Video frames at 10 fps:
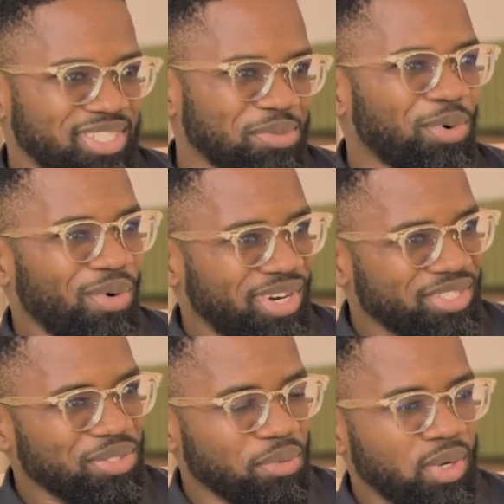just about 1
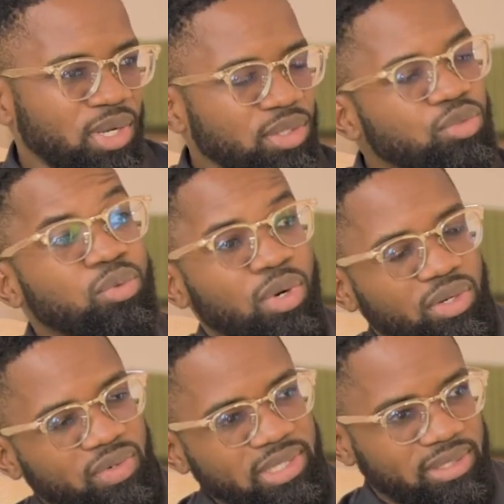in 2, do
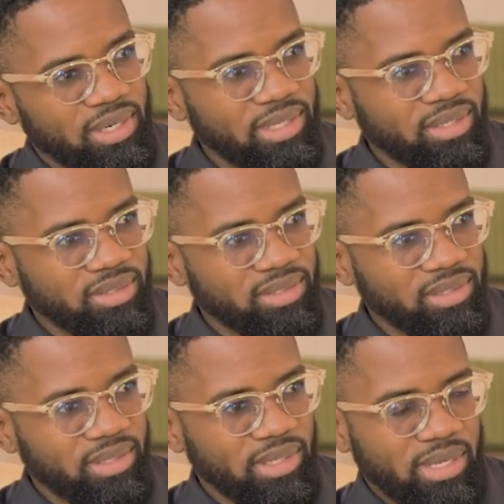not trust their leaders.